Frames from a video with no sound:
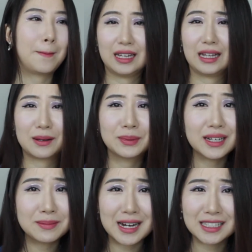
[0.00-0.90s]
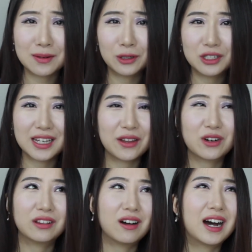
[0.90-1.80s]
They like played basketball together
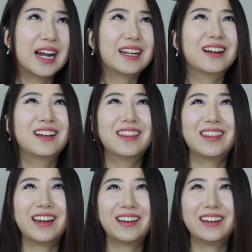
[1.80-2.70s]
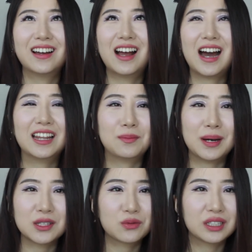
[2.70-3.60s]
a lot, they had the
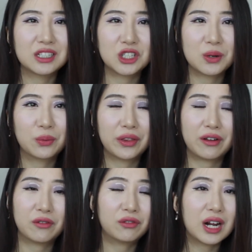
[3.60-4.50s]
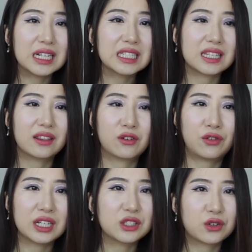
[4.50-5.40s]
best relationship with their friends in their
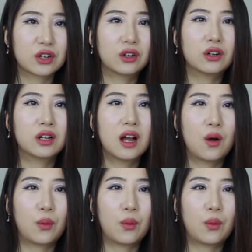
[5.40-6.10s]
friend circle.